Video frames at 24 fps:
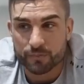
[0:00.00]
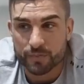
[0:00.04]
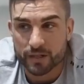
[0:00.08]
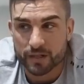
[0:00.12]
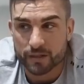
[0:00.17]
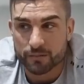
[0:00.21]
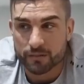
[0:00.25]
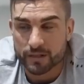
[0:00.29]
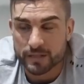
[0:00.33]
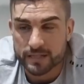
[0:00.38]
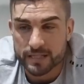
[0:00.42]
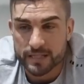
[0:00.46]

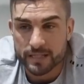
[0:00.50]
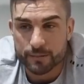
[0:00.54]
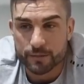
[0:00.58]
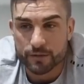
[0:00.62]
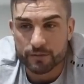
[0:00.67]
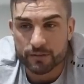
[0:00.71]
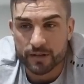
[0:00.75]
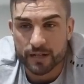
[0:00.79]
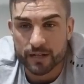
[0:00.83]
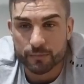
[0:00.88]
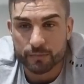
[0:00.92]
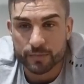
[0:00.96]
My team
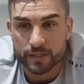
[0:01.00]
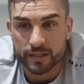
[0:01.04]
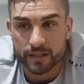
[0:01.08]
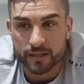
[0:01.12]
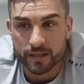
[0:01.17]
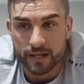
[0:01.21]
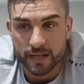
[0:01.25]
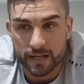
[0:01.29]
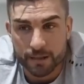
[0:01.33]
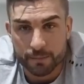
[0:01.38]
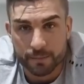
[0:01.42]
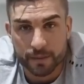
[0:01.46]
around me
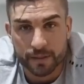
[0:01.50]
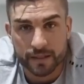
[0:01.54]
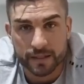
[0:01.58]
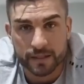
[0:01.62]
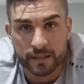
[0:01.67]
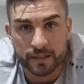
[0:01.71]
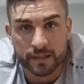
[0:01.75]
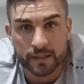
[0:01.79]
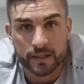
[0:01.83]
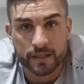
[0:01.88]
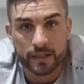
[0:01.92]
are happy.